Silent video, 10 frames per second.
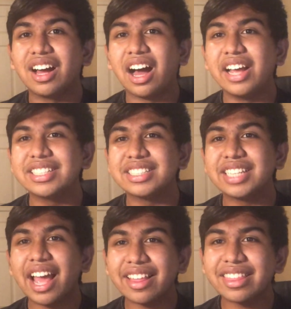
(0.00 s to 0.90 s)
is a
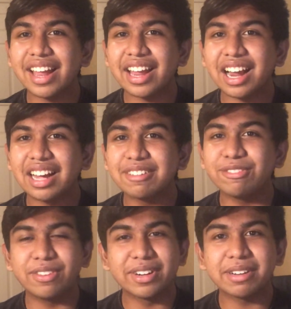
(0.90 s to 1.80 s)
deck that I have
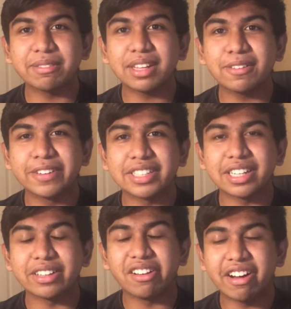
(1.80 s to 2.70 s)
flirted with for the
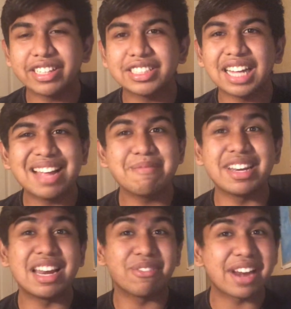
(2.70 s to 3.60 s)
longest time but
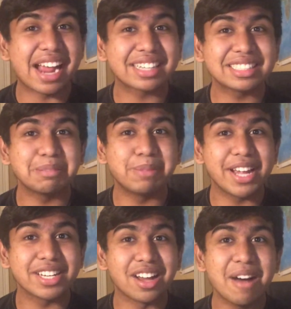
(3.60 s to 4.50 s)
never actually
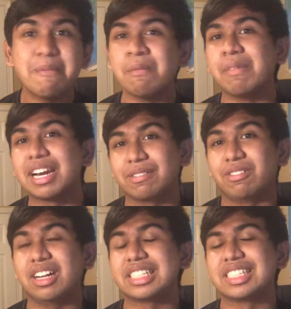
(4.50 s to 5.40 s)
picked up, but I've
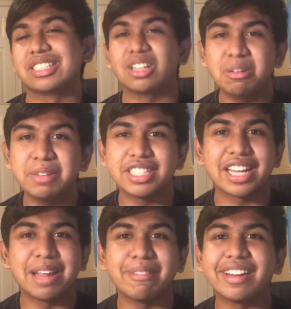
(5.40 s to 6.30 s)
watched so much
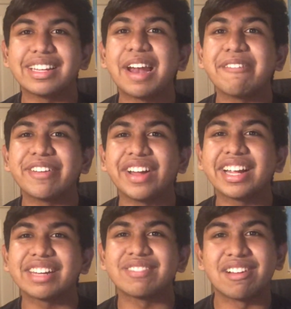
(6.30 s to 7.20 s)
gameplay that I feel
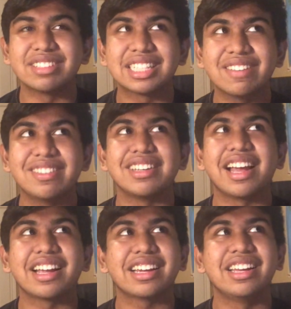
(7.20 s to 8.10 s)
like if I was given the
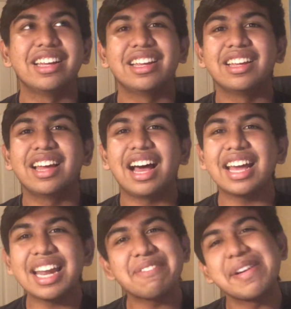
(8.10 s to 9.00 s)
deck,
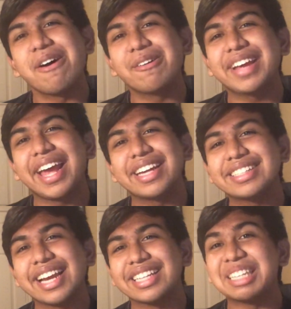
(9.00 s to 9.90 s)
I'd have an okay
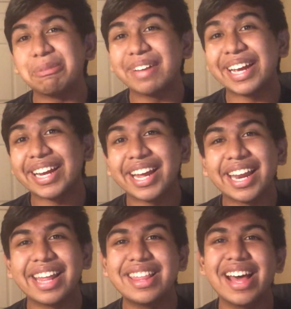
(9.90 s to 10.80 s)
chance at playing it,
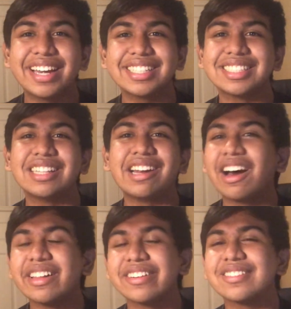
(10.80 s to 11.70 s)
and that is none
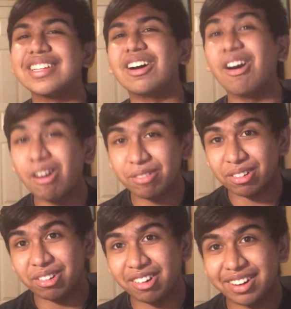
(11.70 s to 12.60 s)
other than
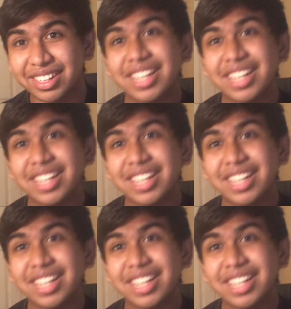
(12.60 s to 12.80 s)
Overlord.